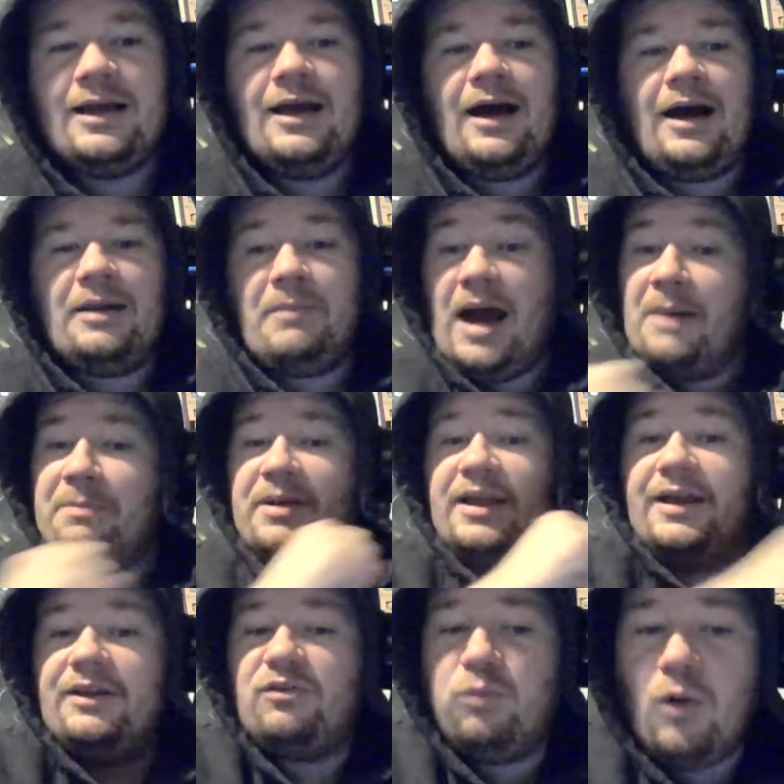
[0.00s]
I'm happy
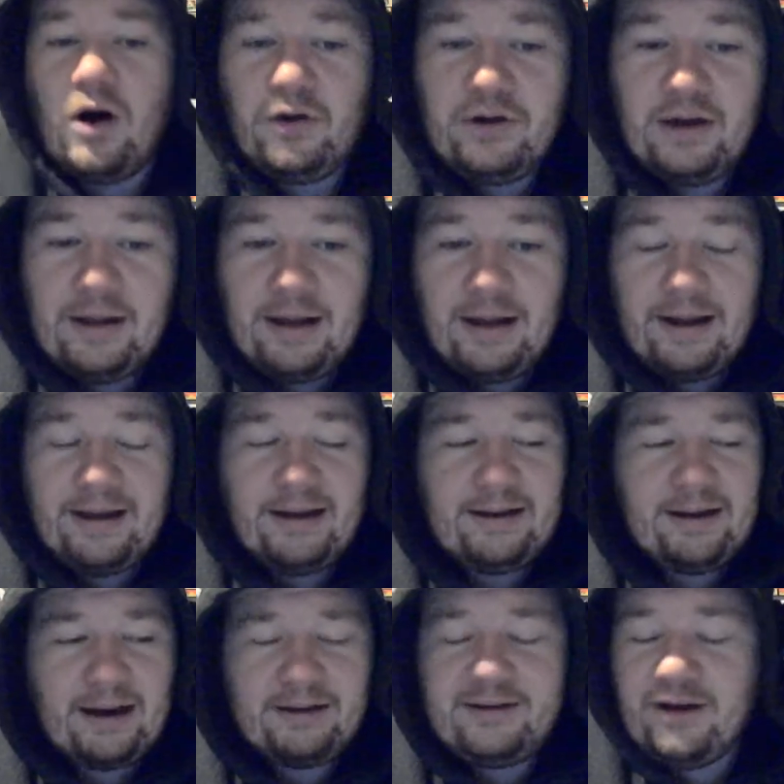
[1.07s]
he's won.
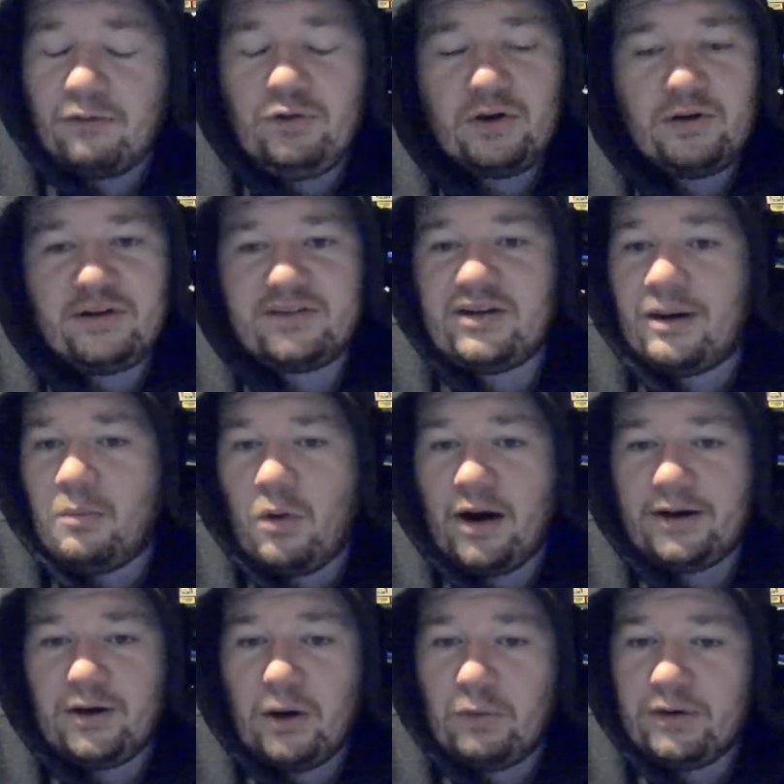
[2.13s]
I don't understand
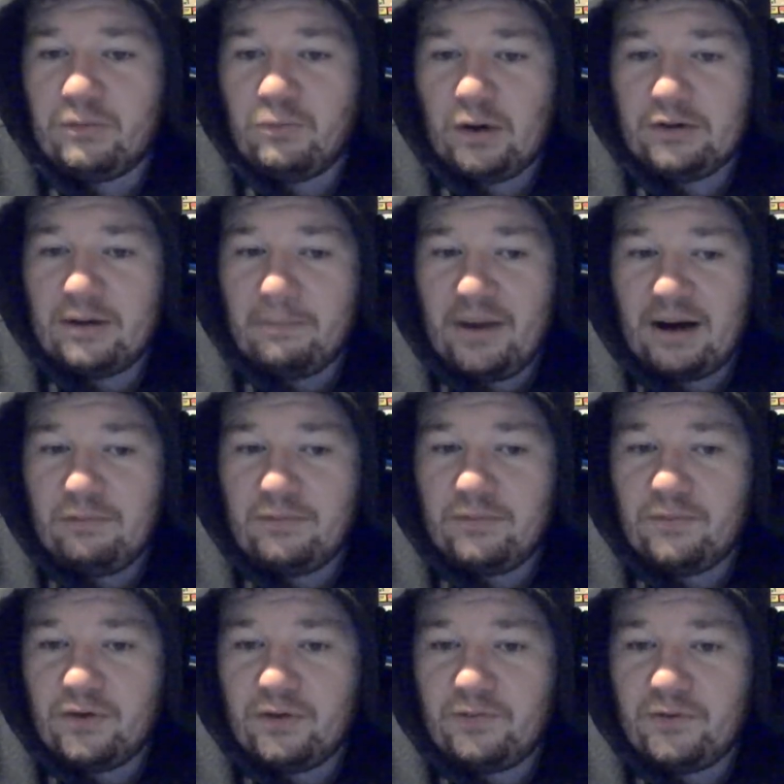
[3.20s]
why Cody won the belt
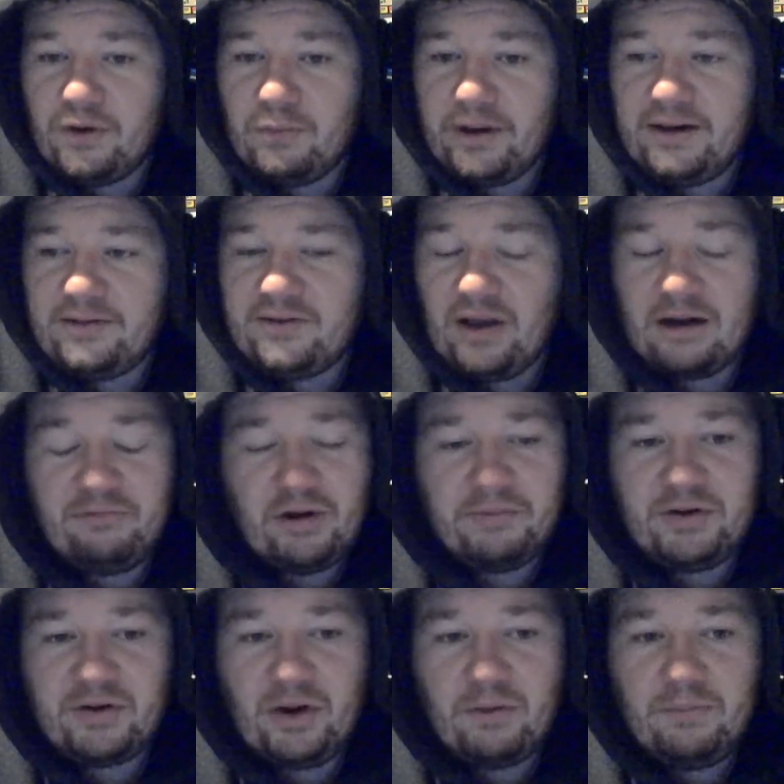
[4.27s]
for a few weeks. I
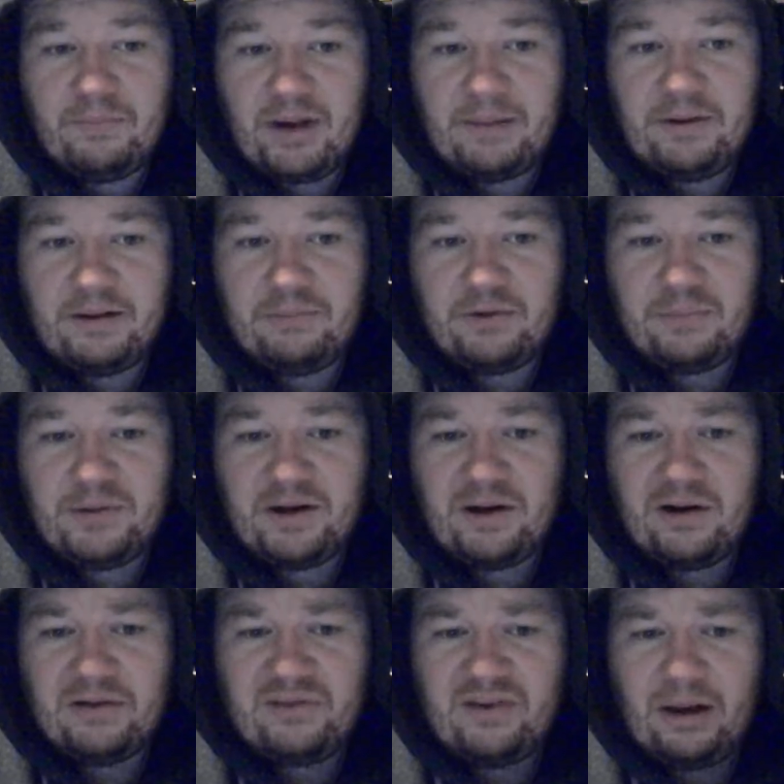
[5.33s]
really don't. Maybe it was
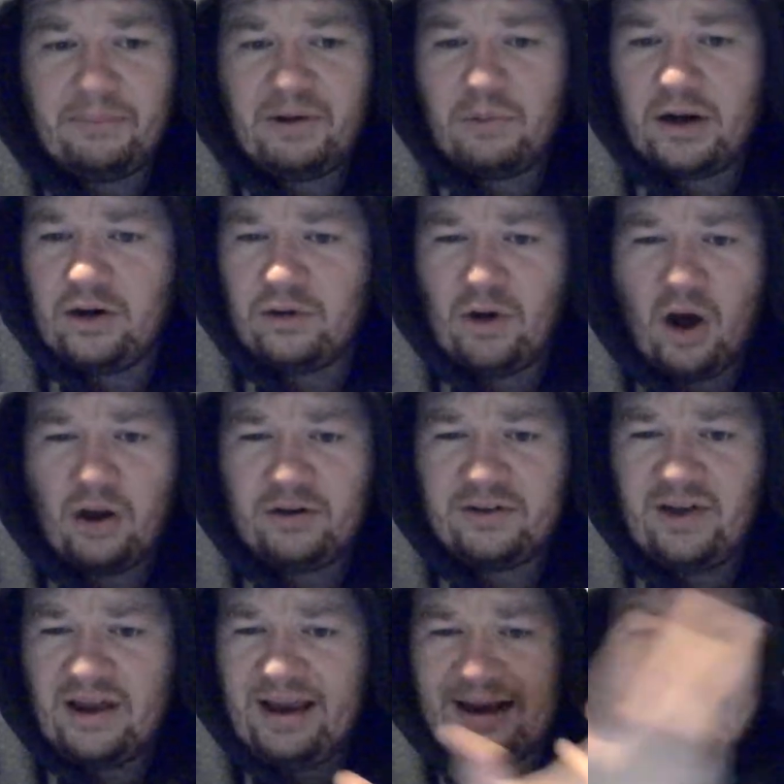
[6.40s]
because Sammy went on
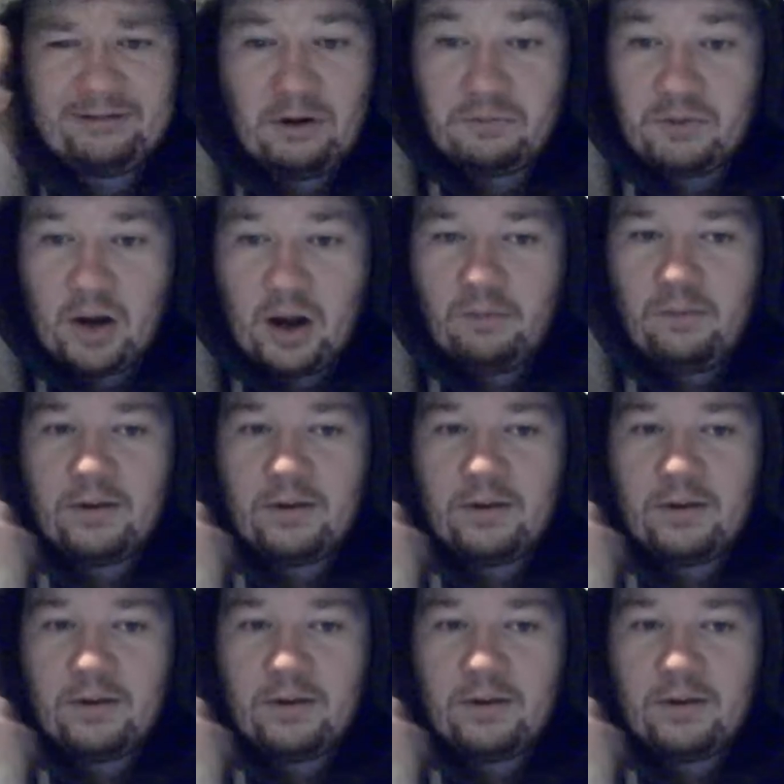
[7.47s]
holiday. I don't know.